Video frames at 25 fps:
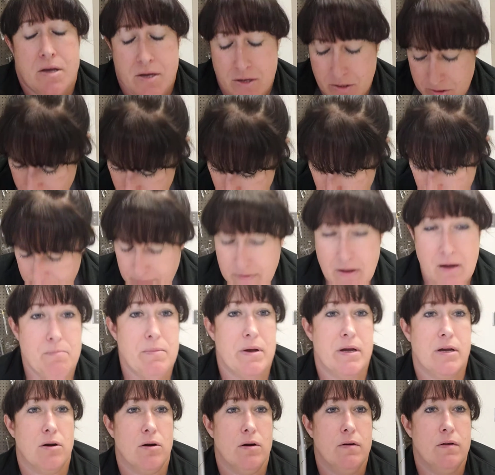So now I've got
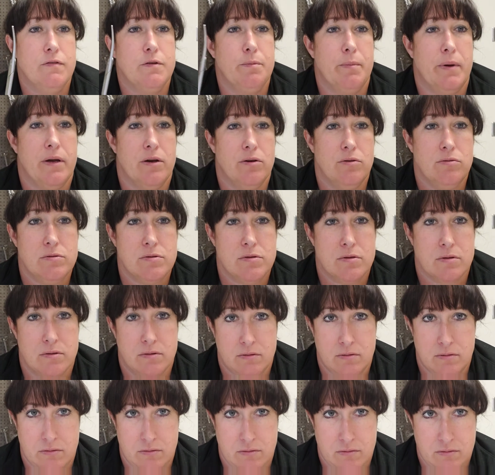my curved Mayos,
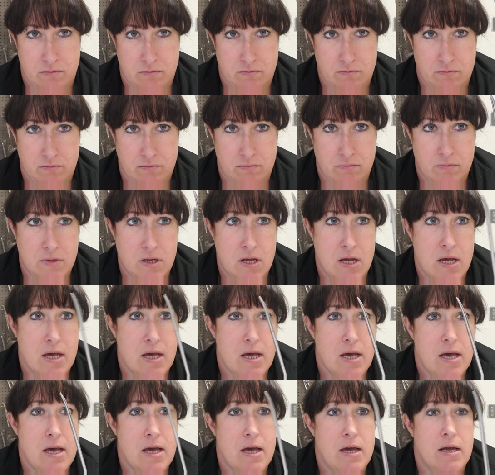
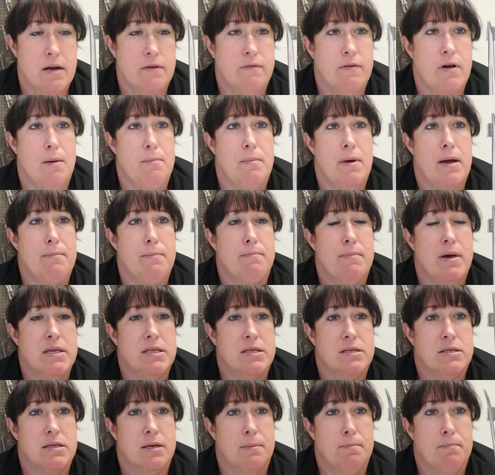and I've got my
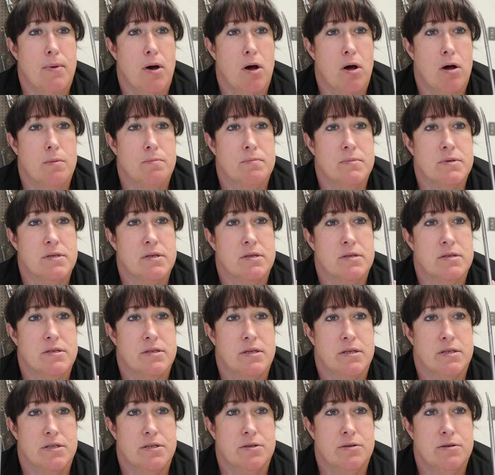Metz and Bombs
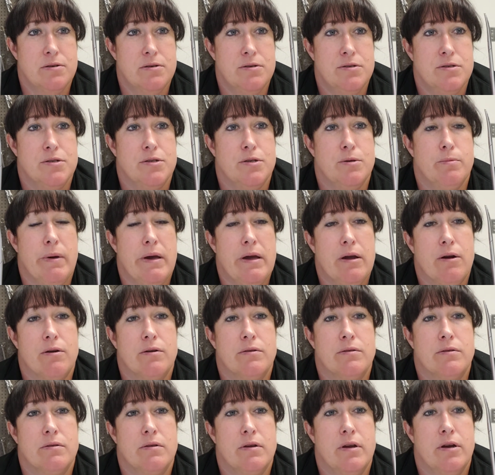scissors. You may
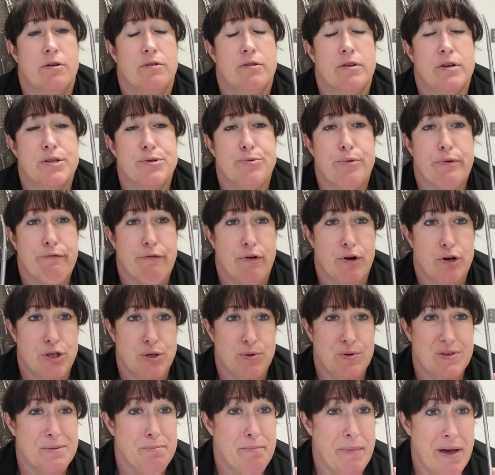hear these referred to
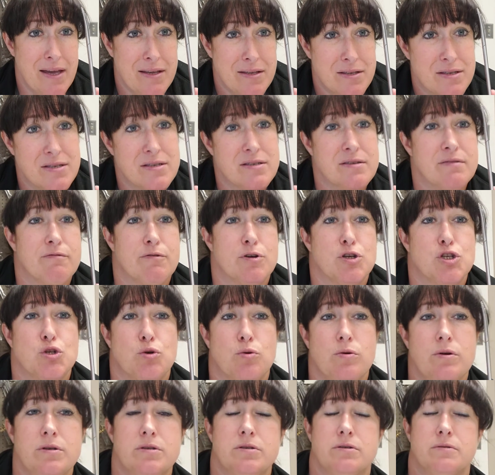as Metz for
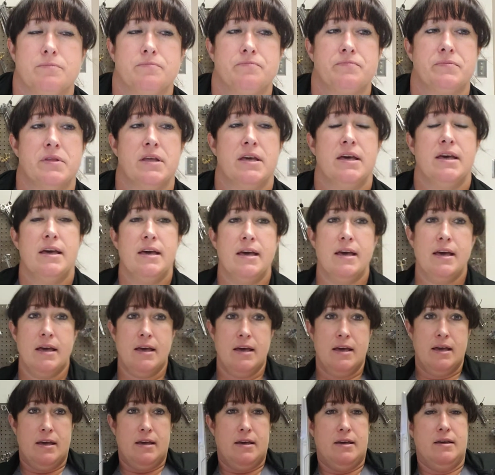short.
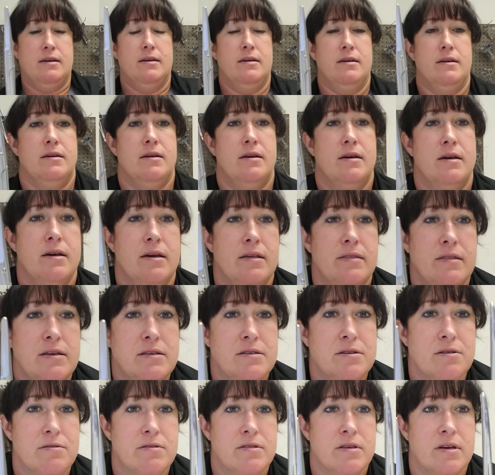And these
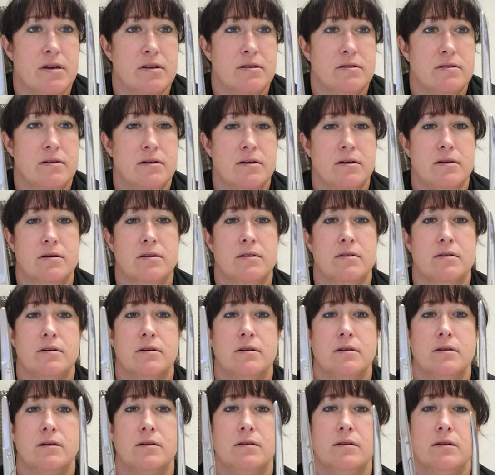are thin.
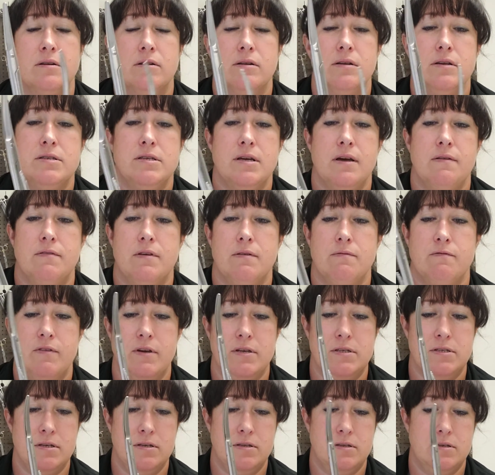Here, let's have them
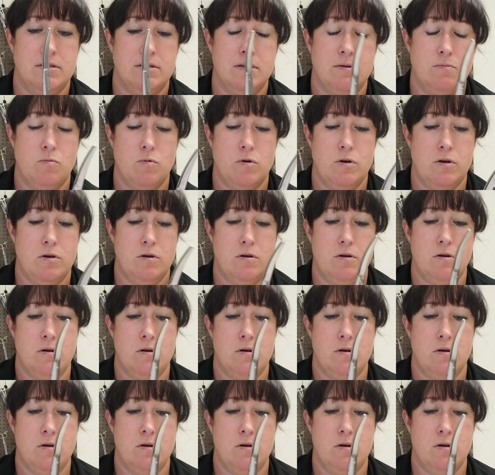facing the same way.